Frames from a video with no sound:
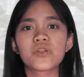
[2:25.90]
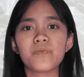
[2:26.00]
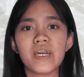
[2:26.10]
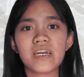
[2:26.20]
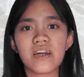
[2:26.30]
To
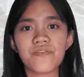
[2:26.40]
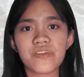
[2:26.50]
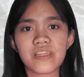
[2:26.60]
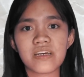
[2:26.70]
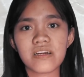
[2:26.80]
make
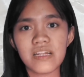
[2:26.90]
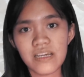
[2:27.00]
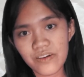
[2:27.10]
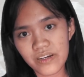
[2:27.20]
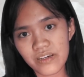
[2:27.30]
everything
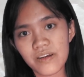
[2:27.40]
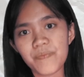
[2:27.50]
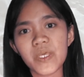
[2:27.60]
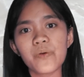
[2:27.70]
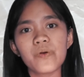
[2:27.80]
clearer,
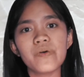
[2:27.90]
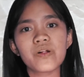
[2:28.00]
we